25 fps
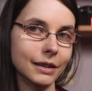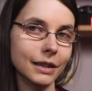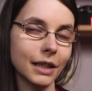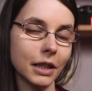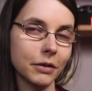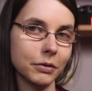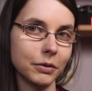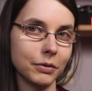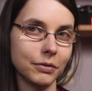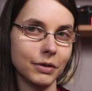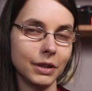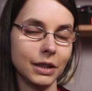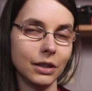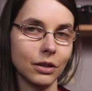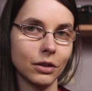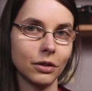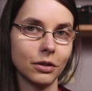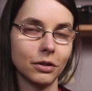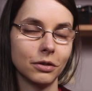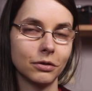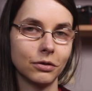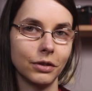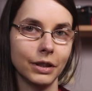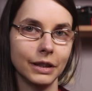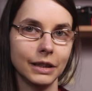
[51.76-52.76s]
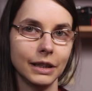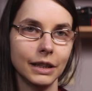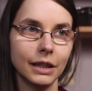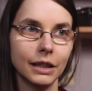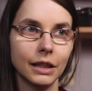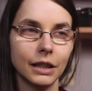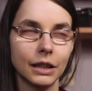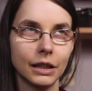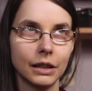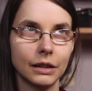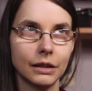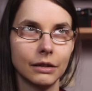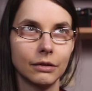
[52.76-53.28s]
the other video
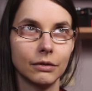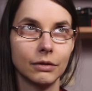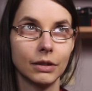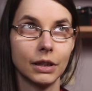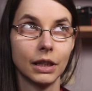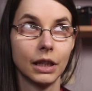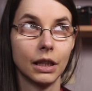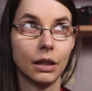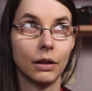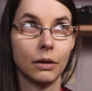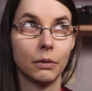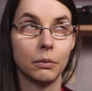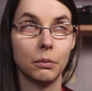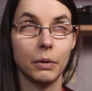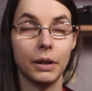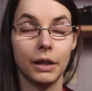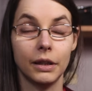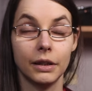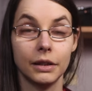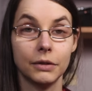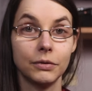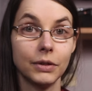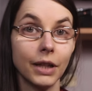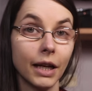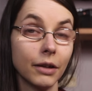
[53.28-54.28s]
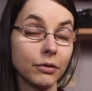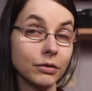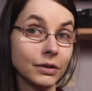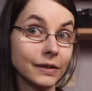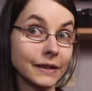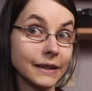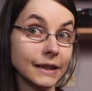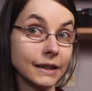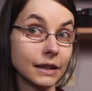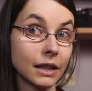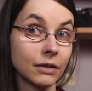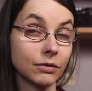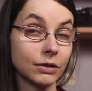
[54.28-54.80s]
already and well if you haven't
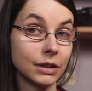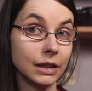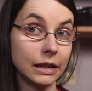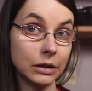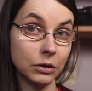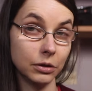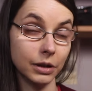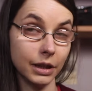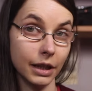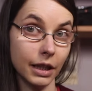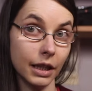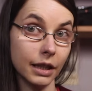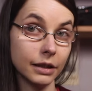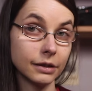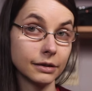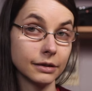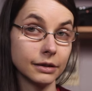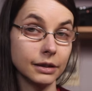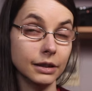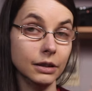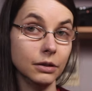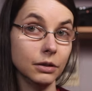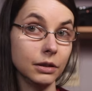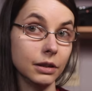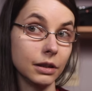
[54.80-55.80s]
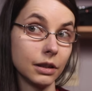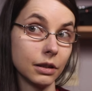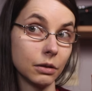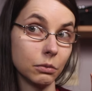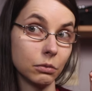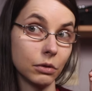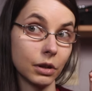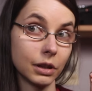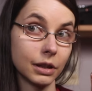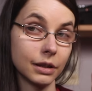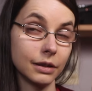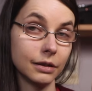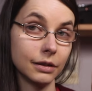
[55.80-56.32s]
seen that video yet you, you
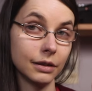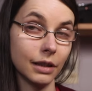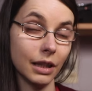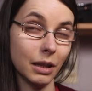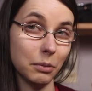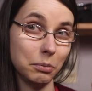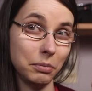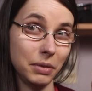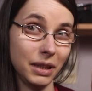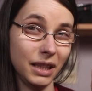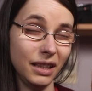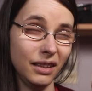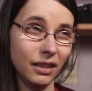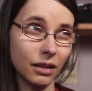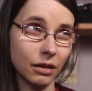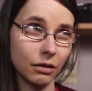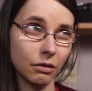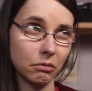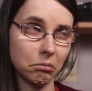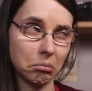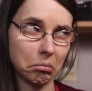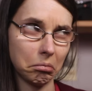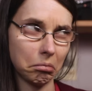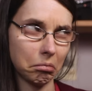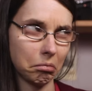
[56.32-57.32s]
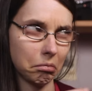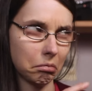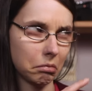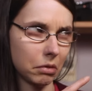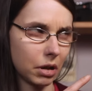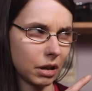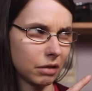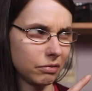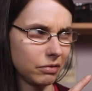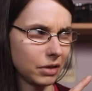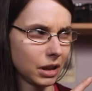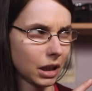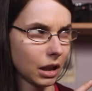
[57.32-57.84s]
can watch it up here
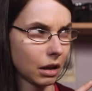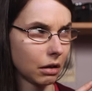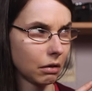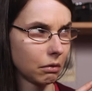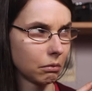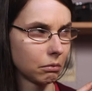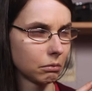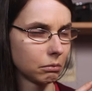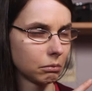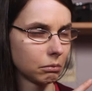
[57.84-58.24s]
I think